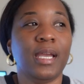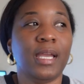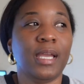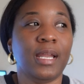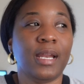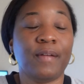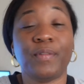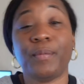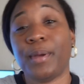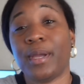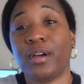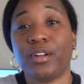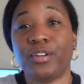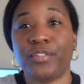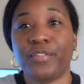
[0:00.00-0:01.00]
and I have to pay
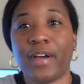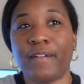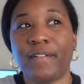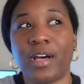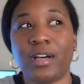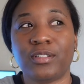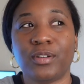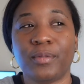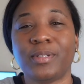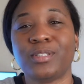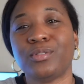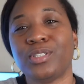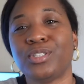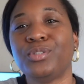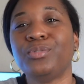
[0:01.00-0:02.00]
$105 on it.
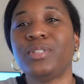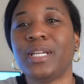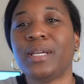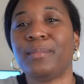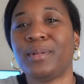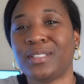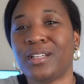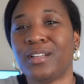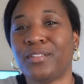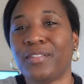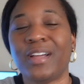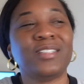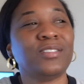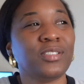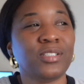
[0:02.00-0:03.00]
So it's 210 plus
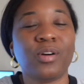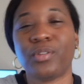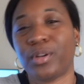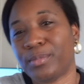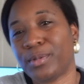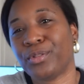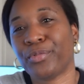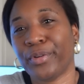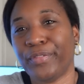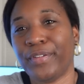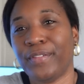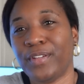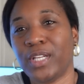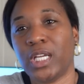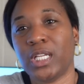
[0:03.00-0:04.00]
105. So it's going up to
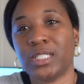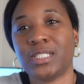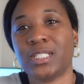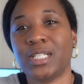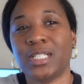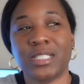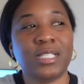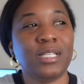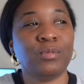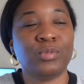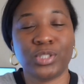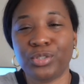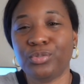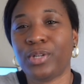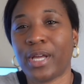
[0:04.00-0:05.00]
315. It
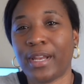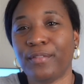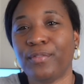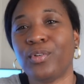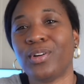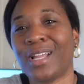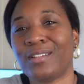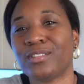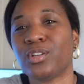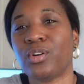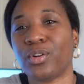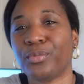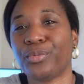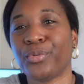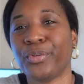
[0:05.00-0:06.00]
was 294, now it's
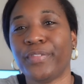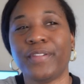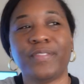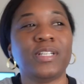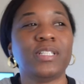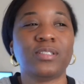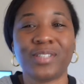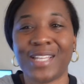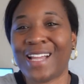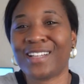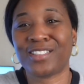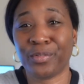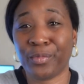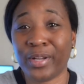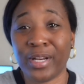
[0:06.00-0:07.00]
going up 315. So it
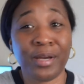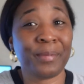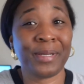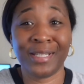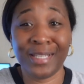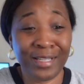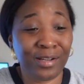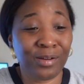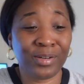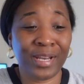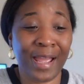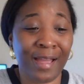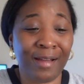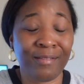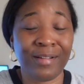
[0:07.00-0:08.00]
actually went up, it didn't go
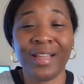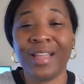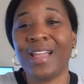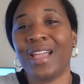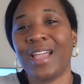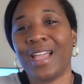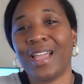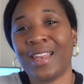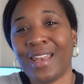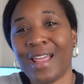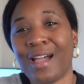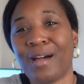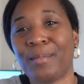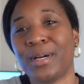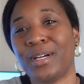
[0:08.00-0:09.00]
down. And
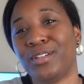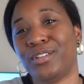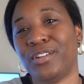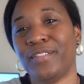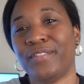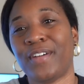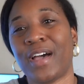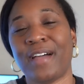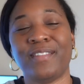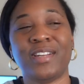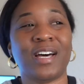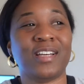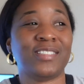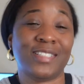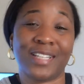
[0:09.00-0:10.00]
now I'm
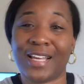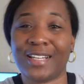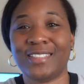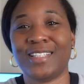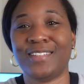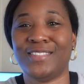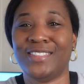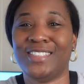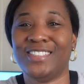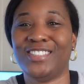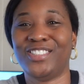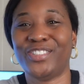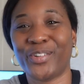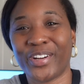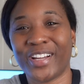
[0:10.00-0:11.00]
$105.97
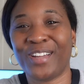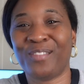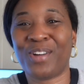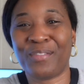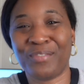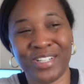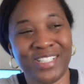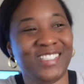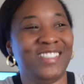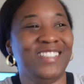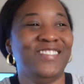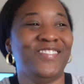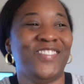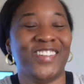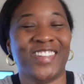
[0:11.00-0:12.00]
short in my
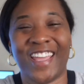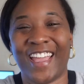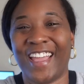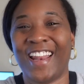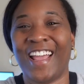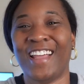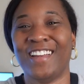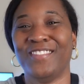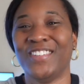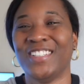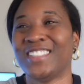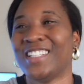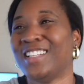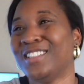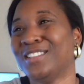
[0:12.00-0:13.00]
budget for that. And I had to
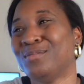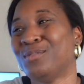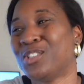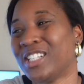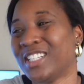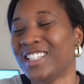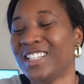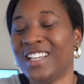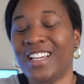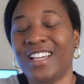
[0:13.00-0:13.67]
fix that this morning.